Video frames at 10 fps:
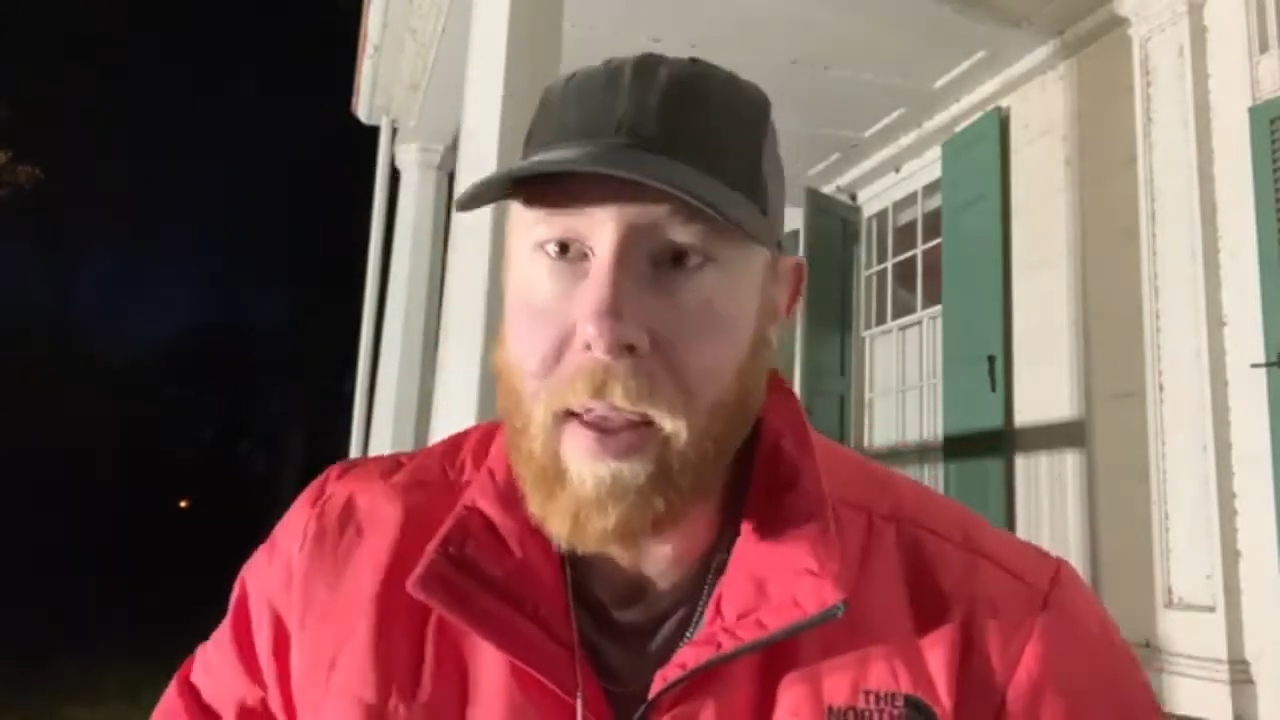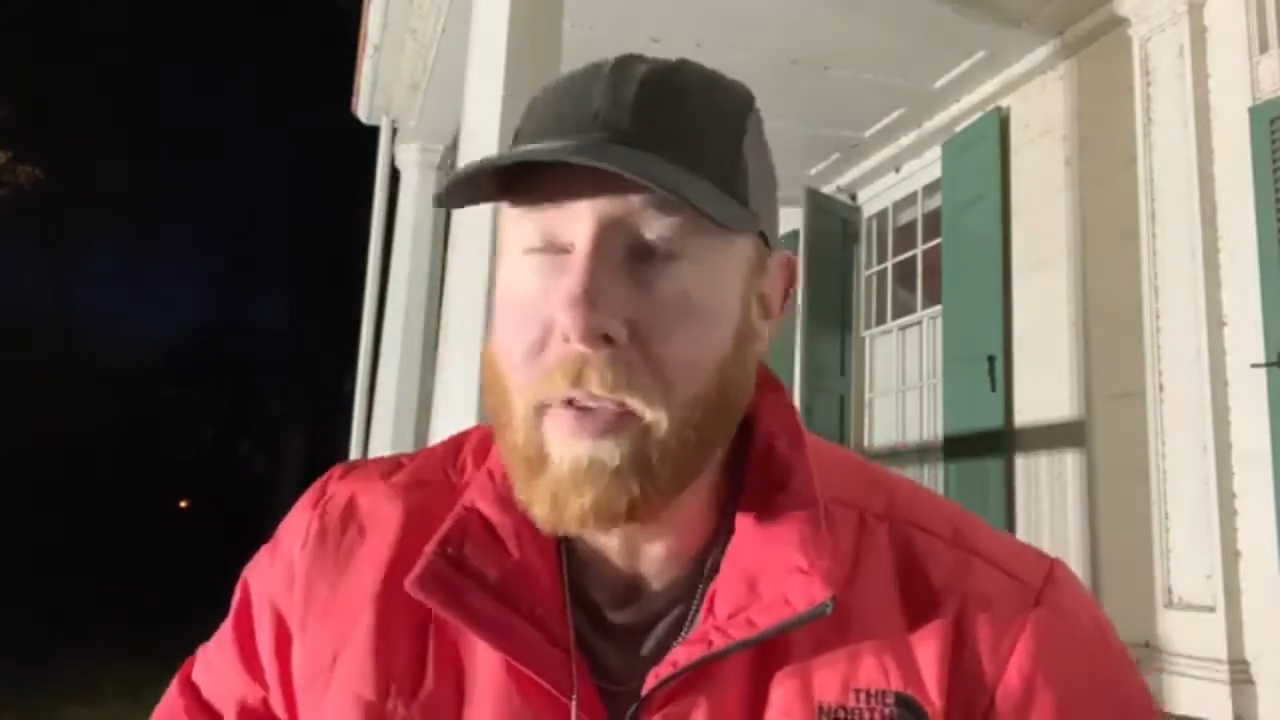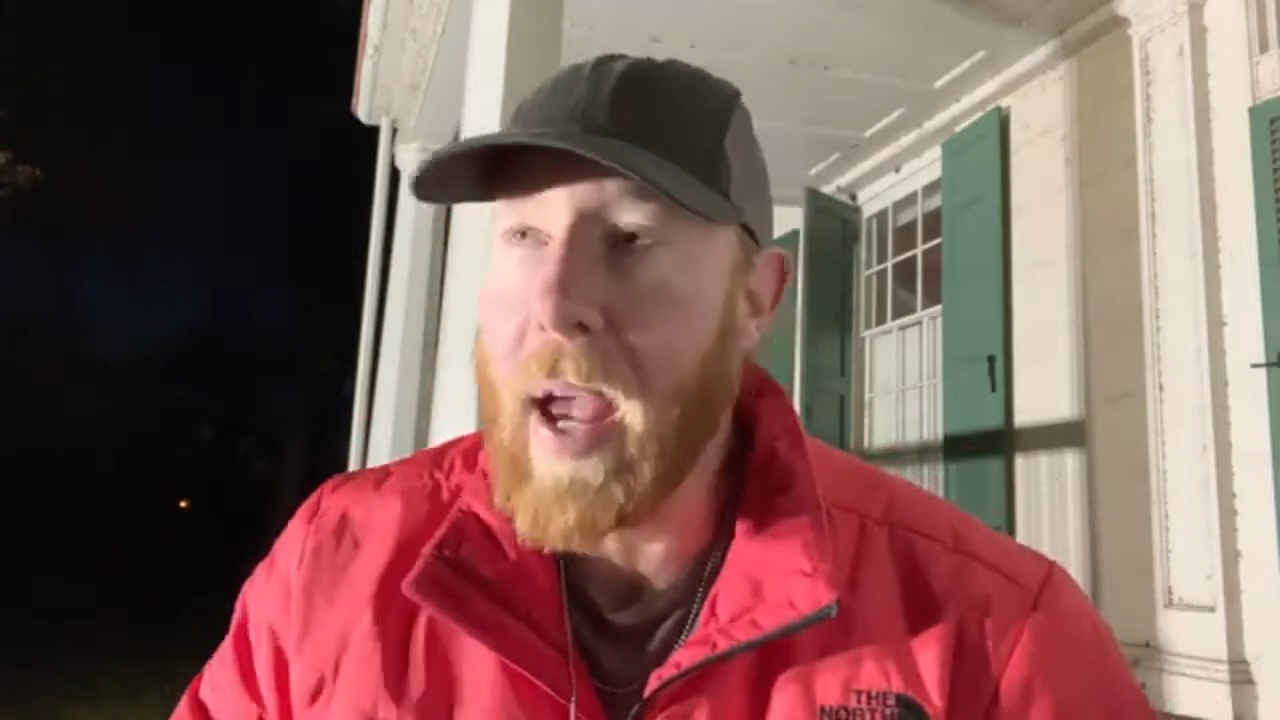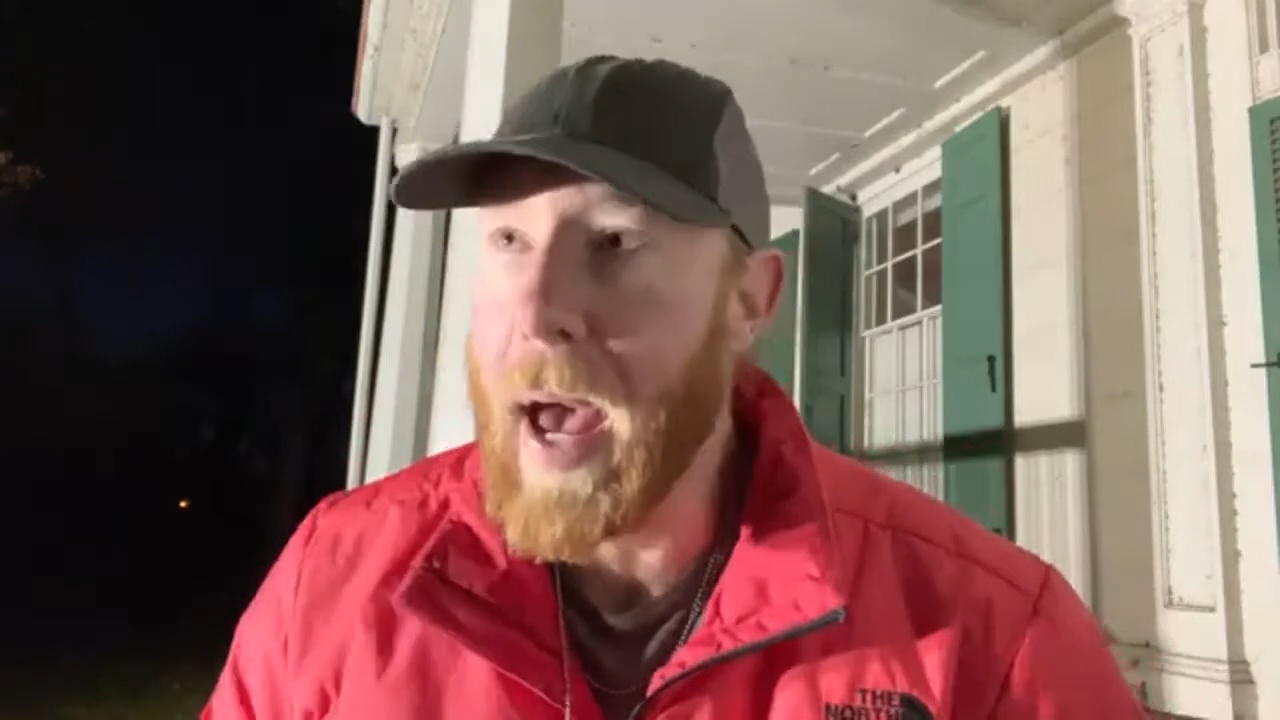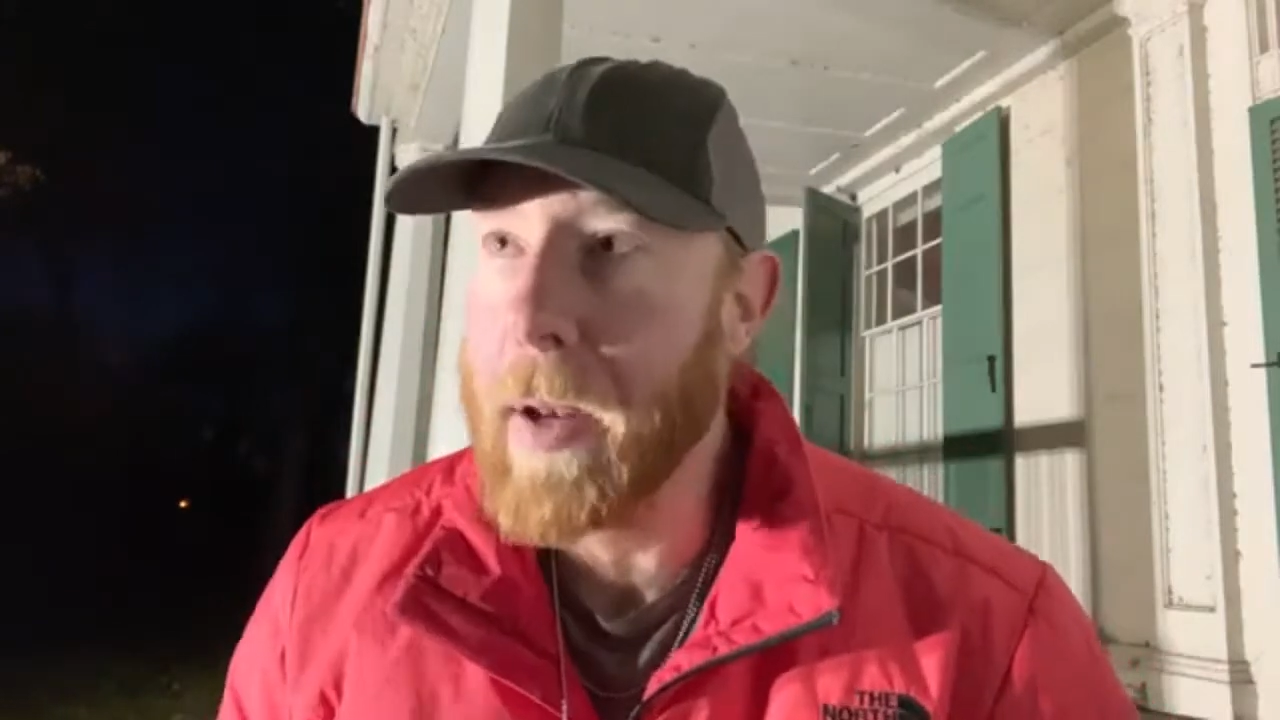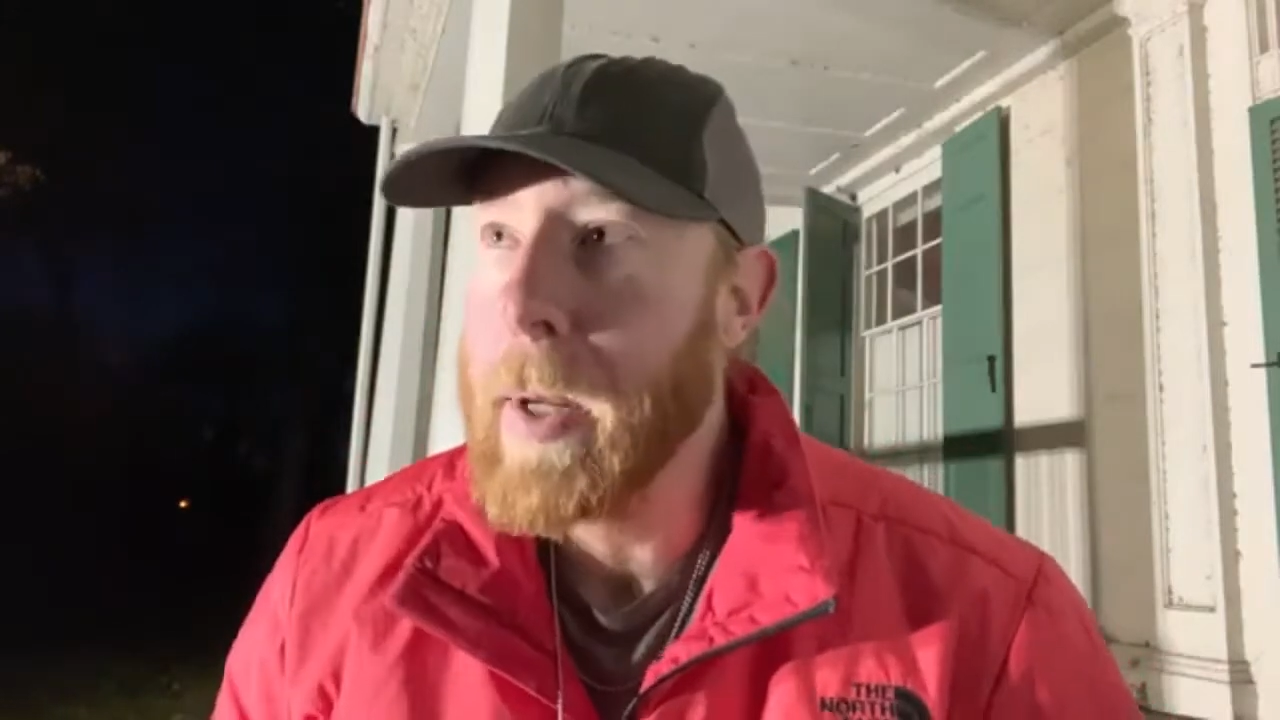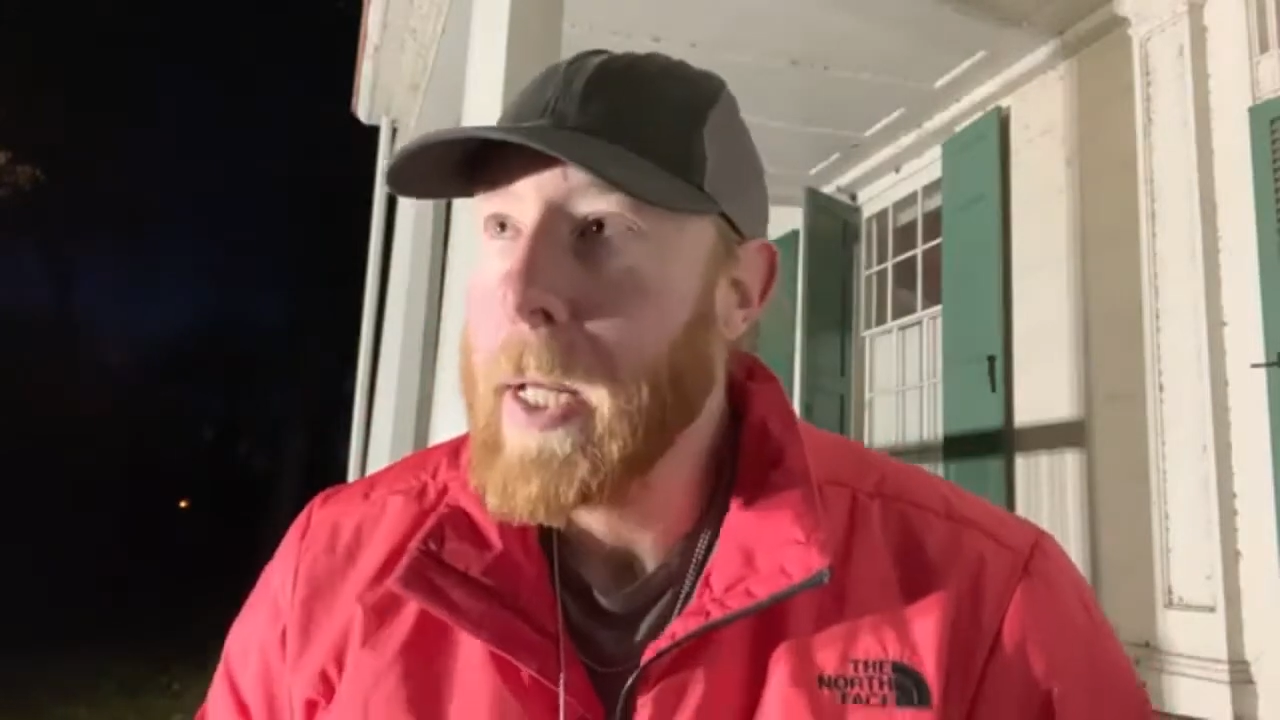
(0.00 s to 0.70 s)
this. And